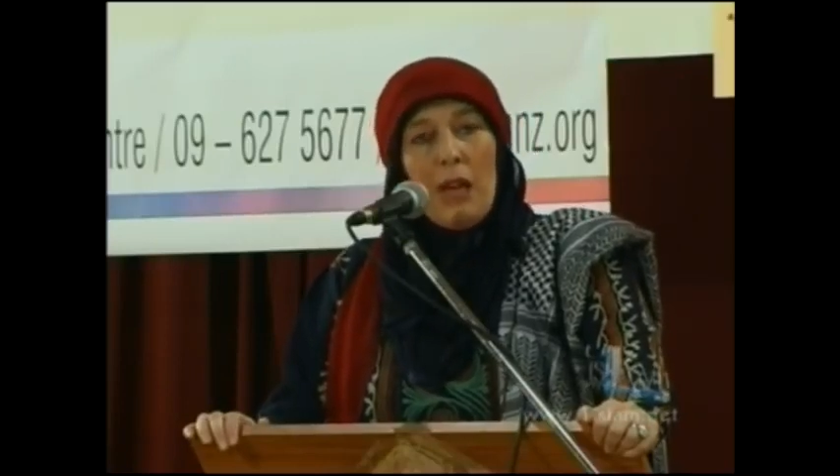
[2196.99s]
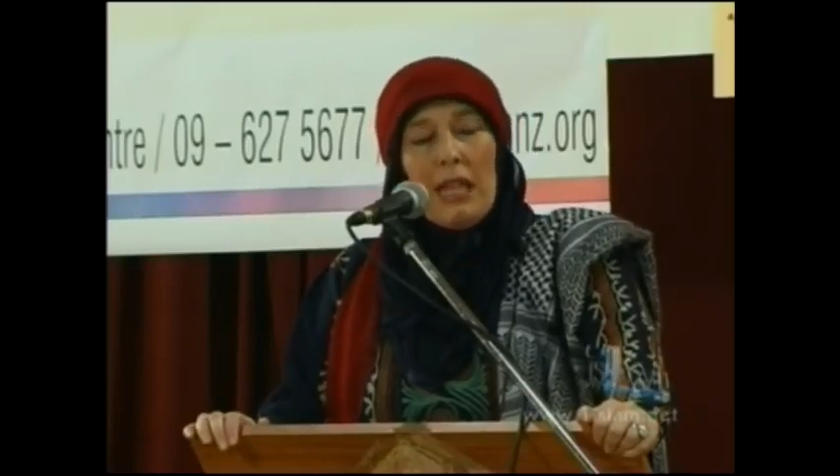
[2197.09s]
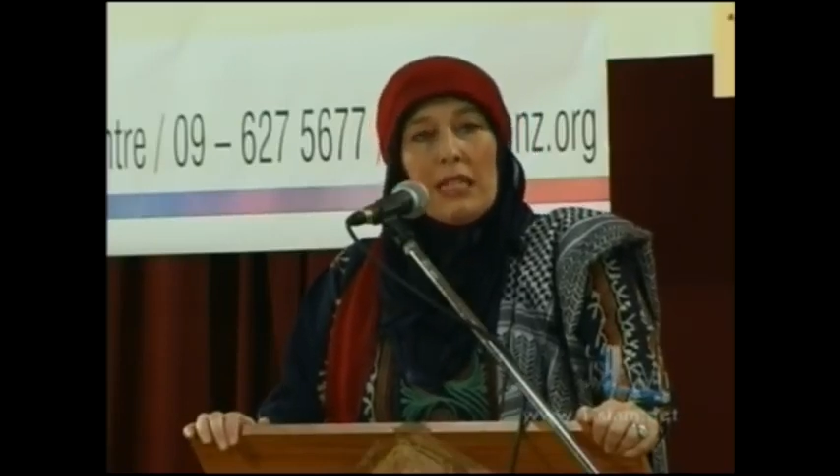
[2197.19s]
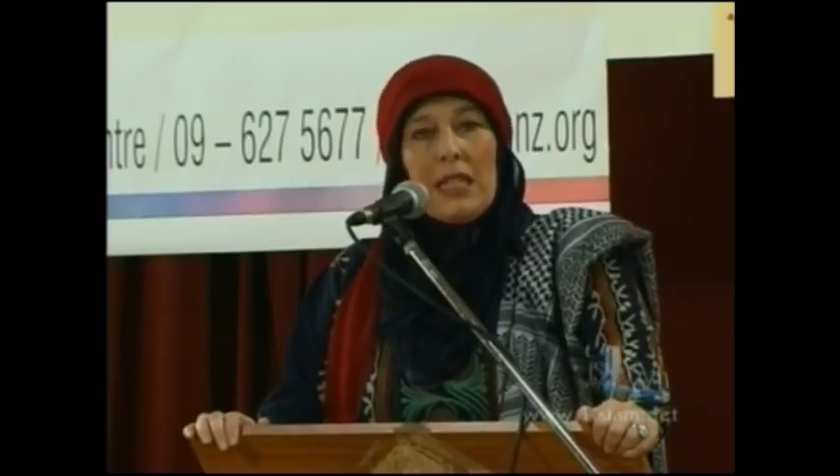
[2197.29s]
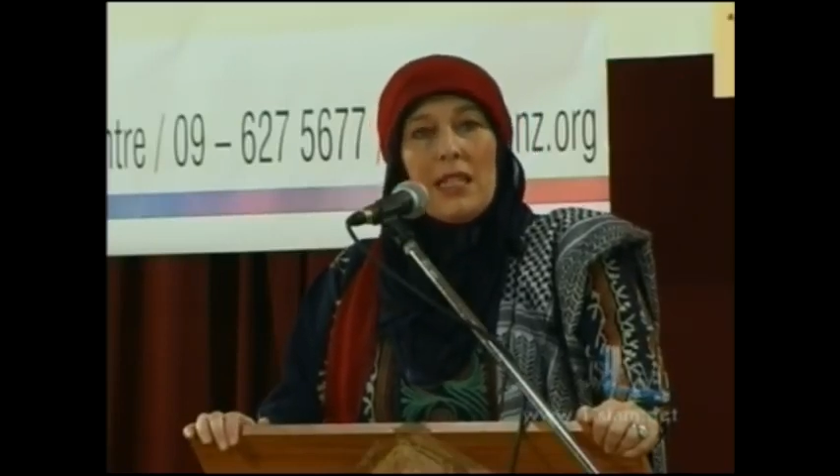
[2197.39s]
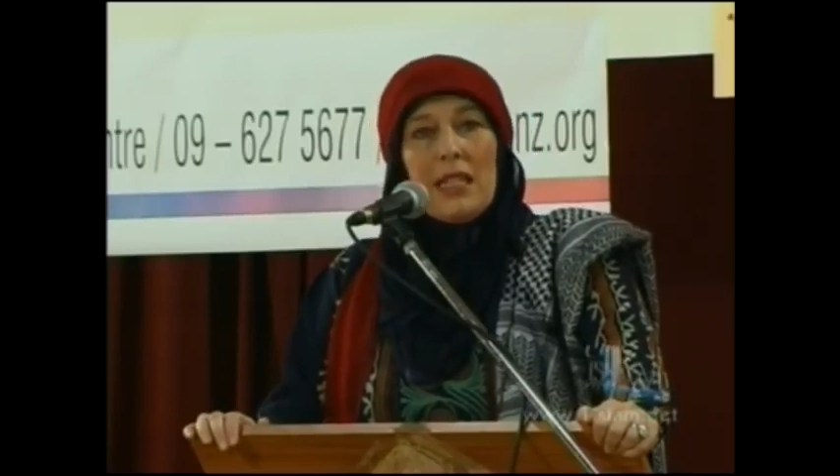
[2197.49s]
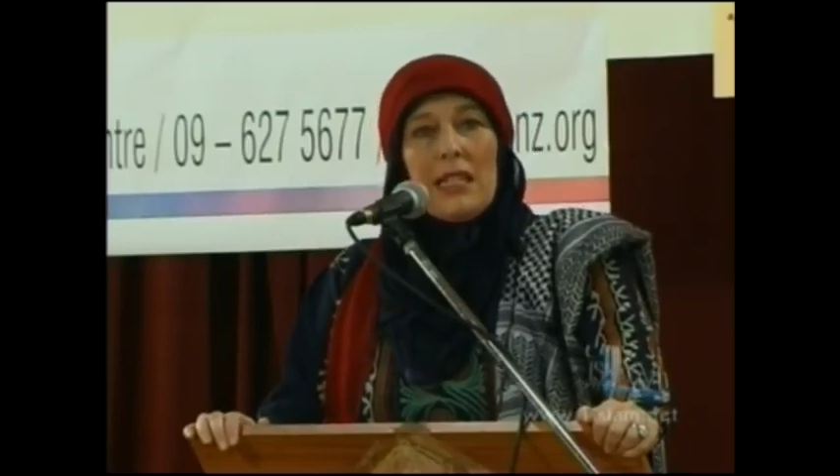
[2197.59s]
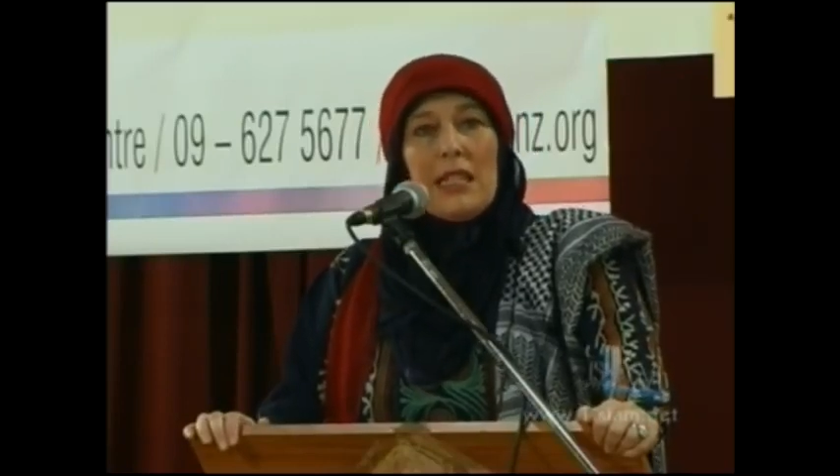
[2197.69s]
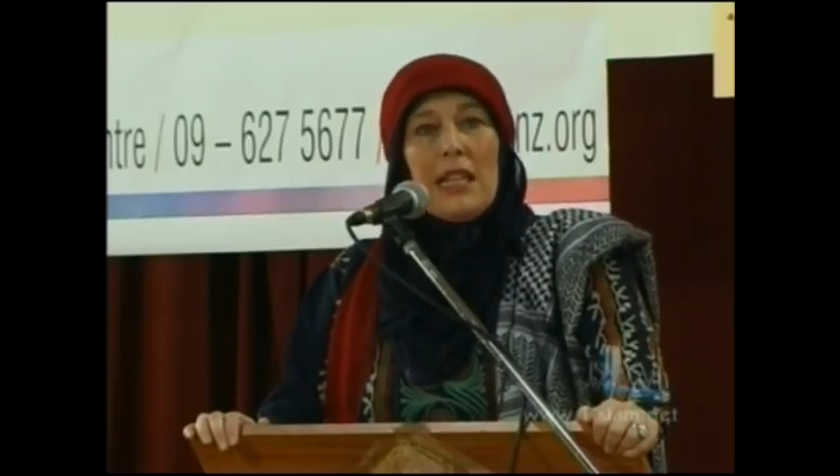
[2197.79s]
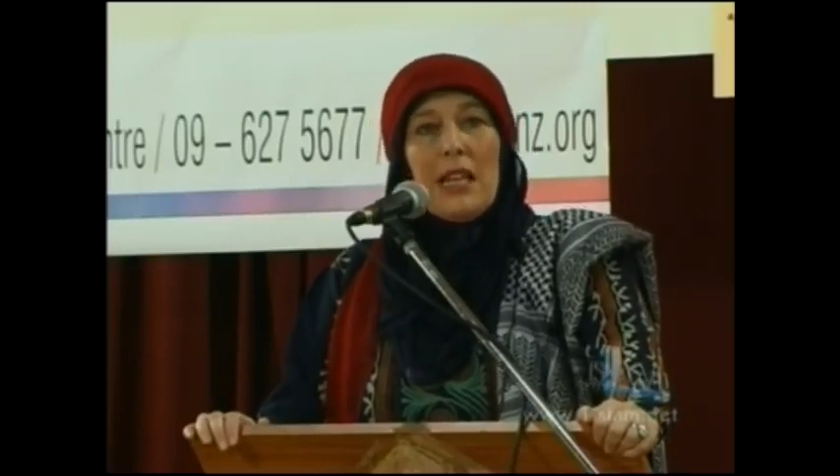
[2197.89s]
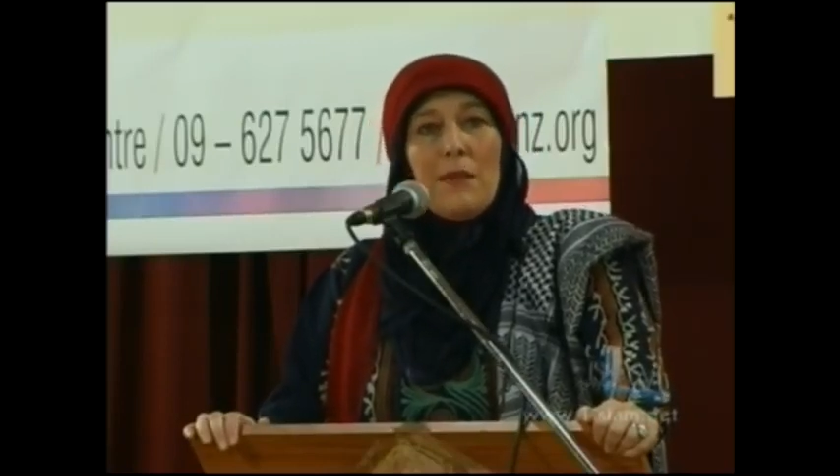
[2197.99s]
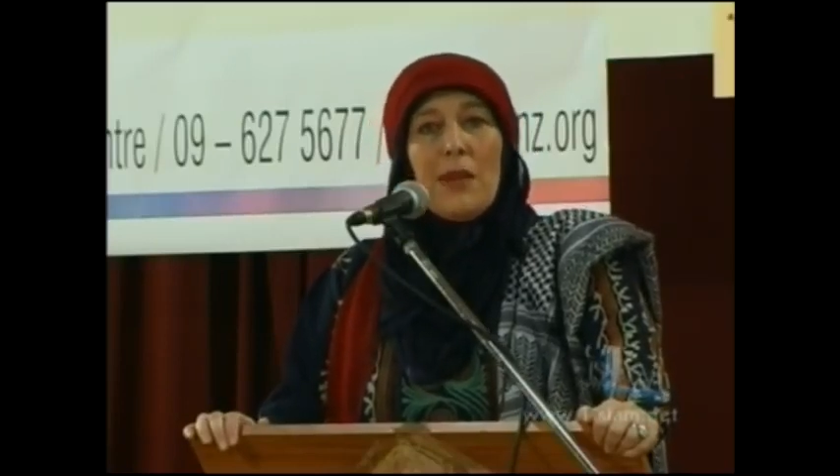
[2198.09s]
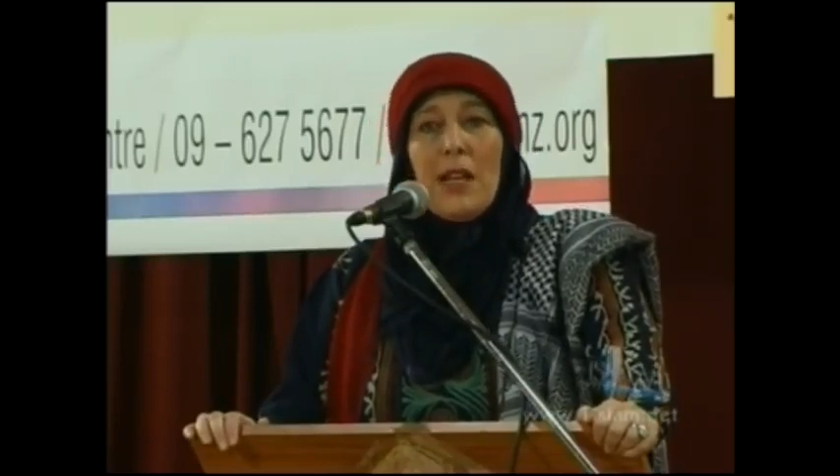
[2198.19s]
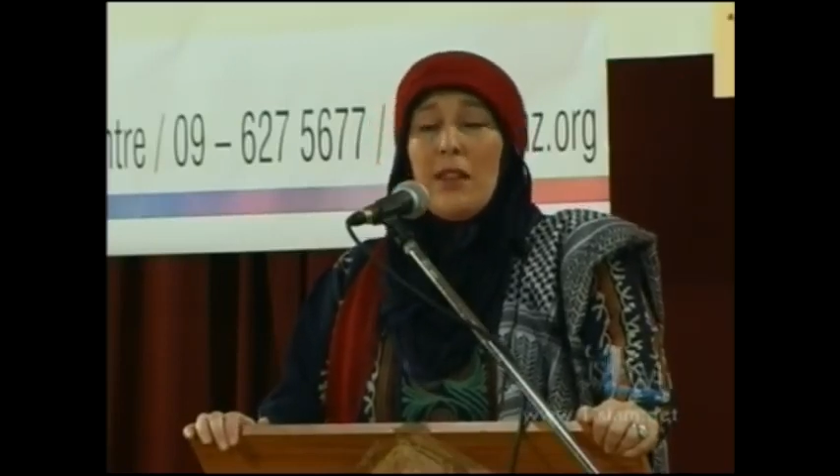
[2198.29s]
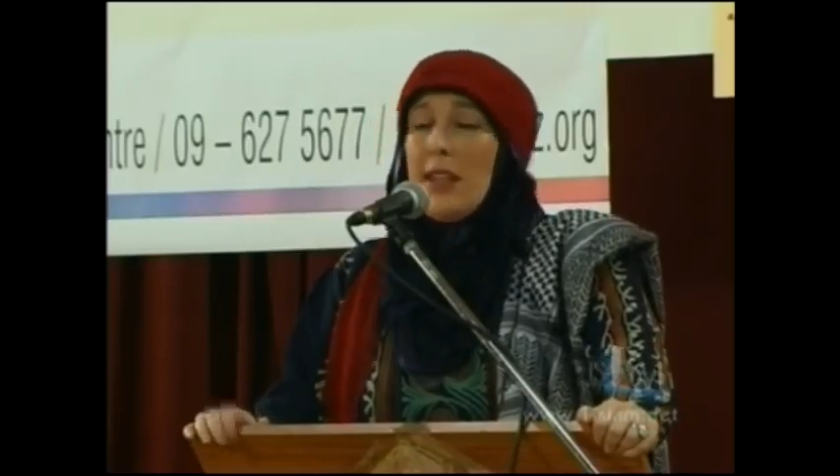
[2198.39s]
banned under the
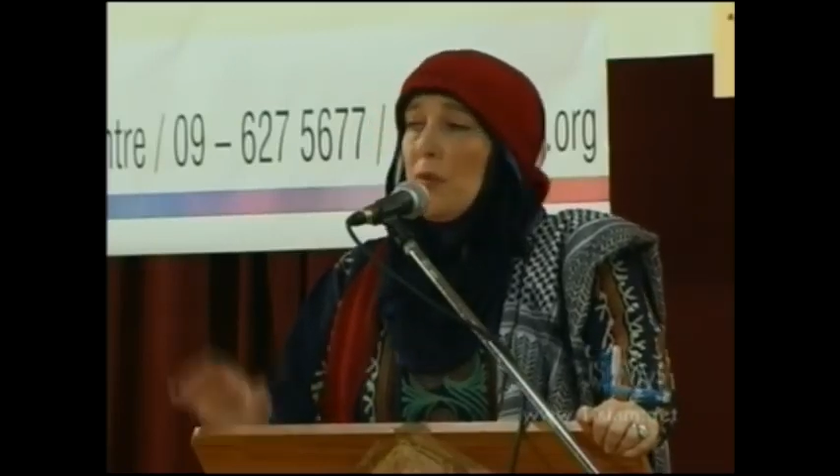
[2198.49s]
Taliban,